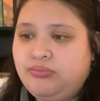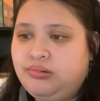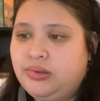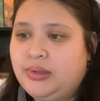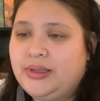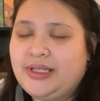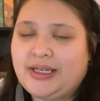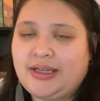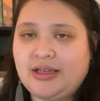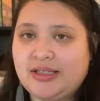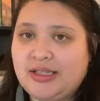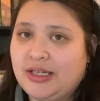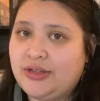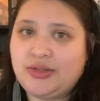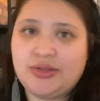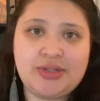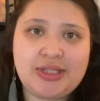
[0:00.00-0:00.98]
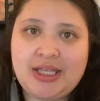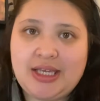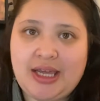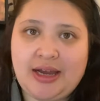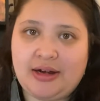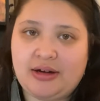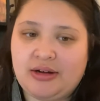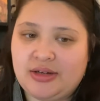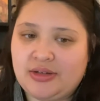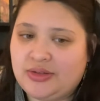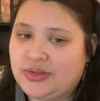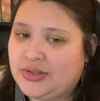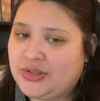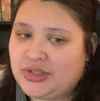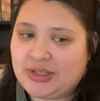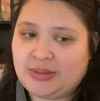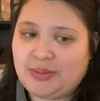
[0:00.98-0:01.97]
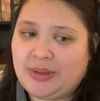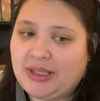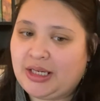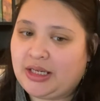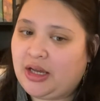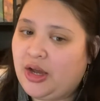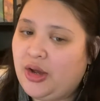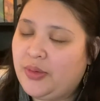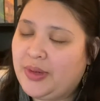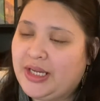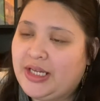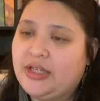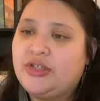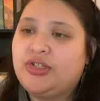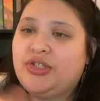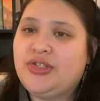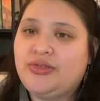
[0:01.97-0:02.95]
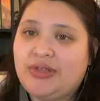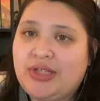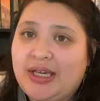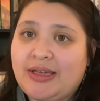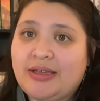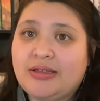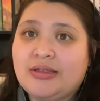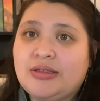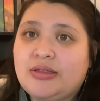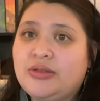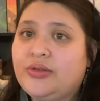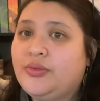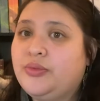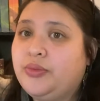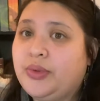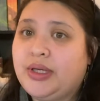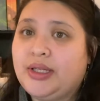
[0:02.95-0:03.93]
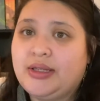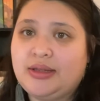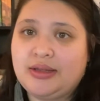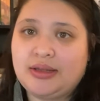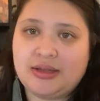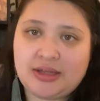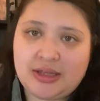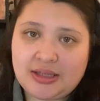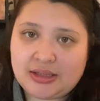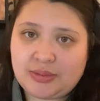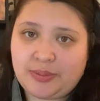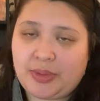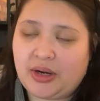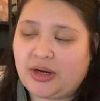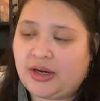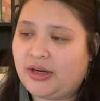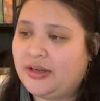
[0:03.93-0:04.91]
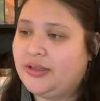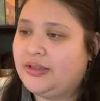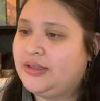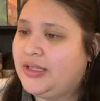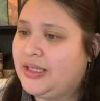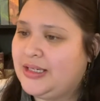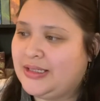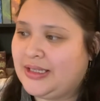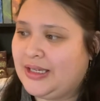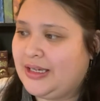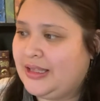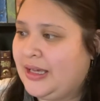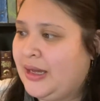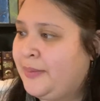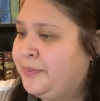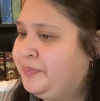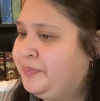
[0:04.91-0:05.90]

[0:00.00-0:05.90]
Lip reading: like I said, use the arrows, just be like, oh wait, do this with this part, things like that.